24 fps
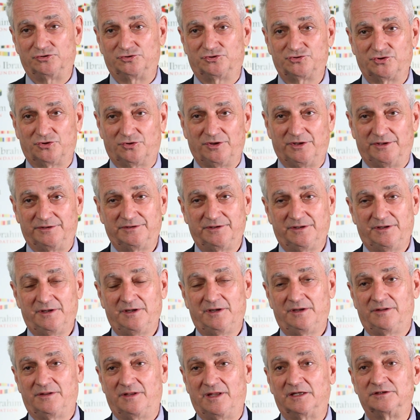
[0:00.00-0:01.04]
control it.
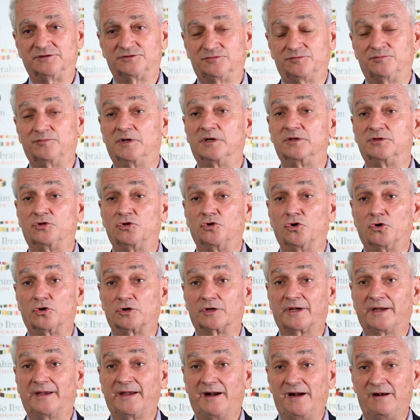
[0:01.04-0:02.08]
That's what
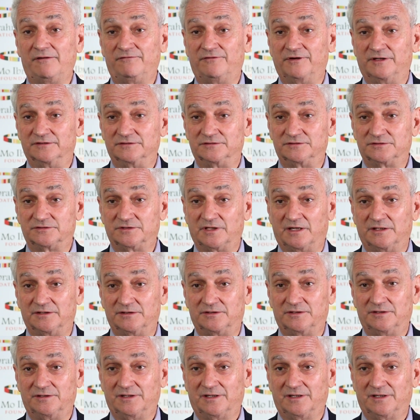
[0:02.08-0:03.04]
Lord Kelvin said